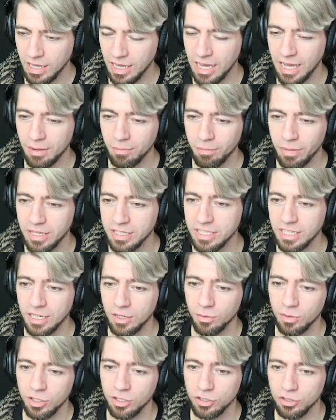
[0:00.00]
And
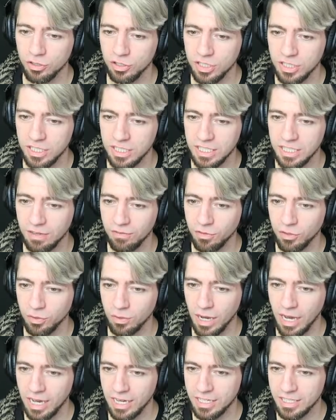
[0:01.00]
basically what it does, it gives
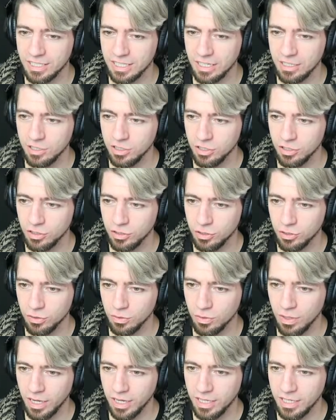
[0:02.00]
you access
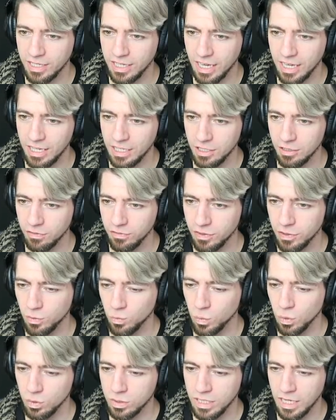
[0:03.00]
to a cave
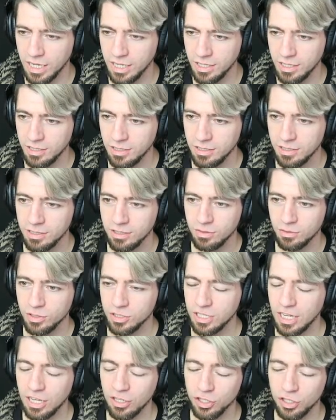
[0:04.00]
in Wutai,
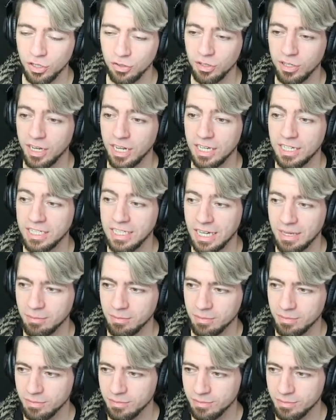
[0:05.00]
which I'll show you next time.